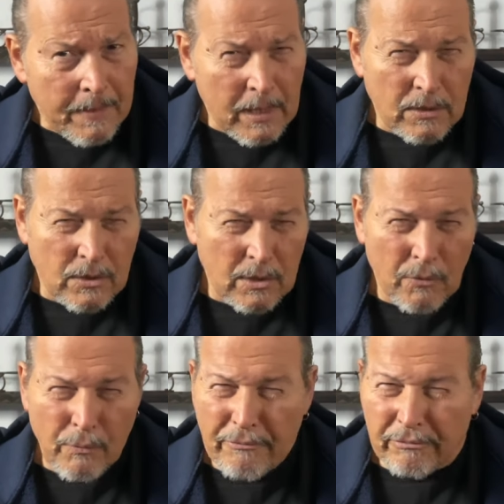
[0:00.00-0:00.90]
It's a
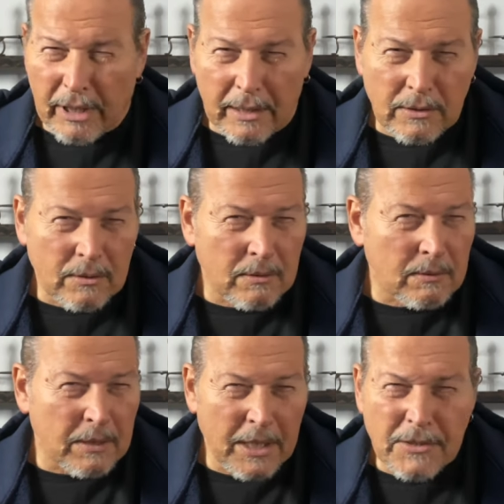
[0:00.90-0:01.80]
reflex,
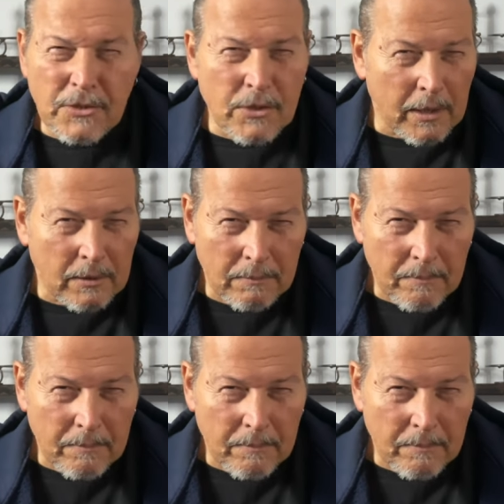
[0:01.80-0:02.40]
an instinct.